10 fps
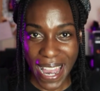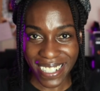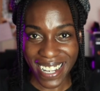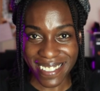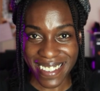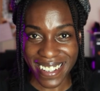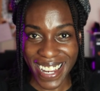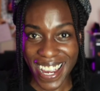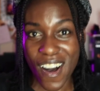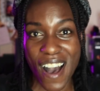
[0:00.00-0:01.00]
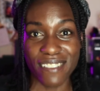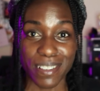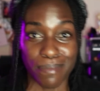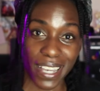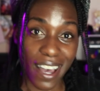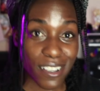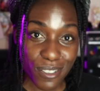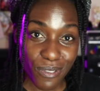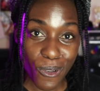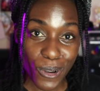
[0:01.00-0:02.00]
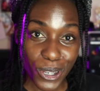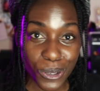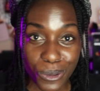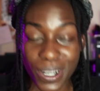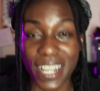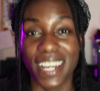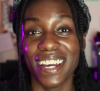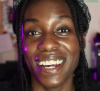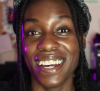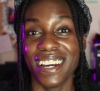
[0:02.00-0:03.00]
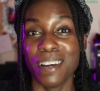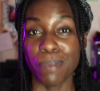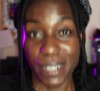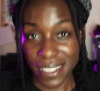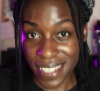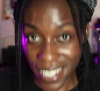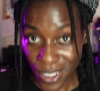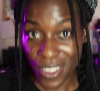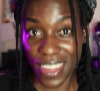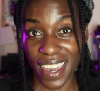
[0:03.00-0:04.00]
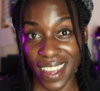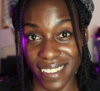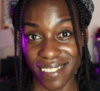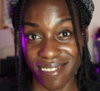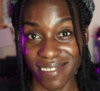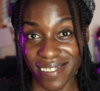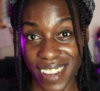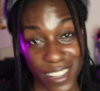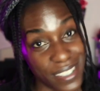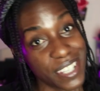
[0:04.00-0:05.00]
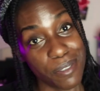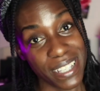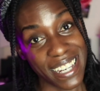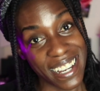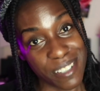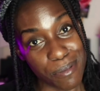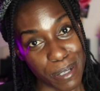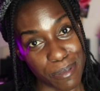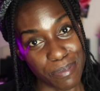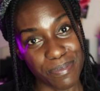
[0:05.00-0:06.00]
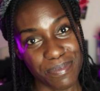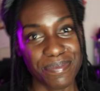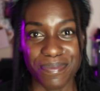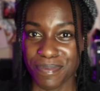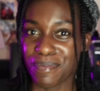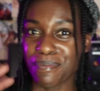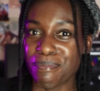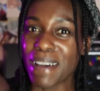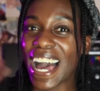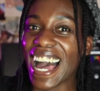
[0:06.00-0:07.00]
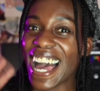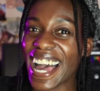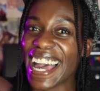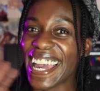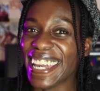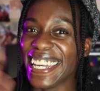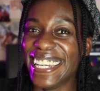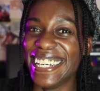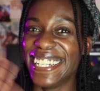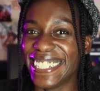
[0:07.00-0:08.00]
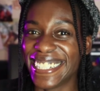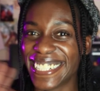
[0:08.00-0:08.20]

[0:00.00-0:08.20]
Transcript: Come back next Sunday. I'll have something else for you. But until then, I'll see you in the next one. Bye.